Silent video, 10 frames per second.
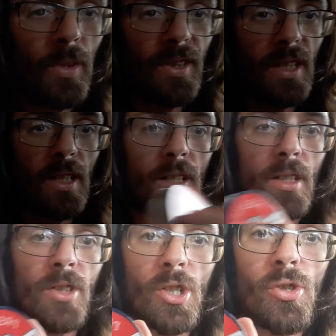the
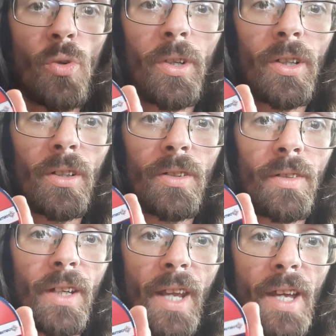Destroyer.
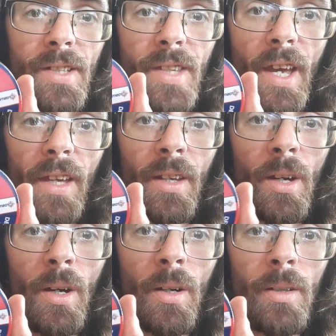It has that
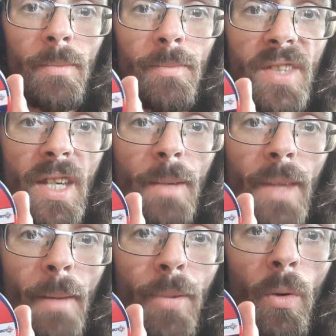tip,
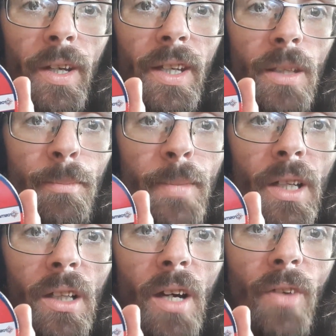that point in the
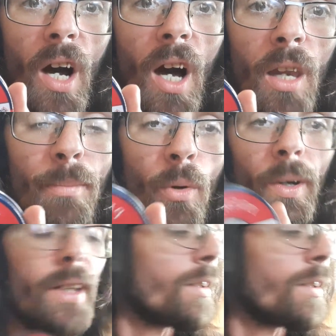middle of a hollow point,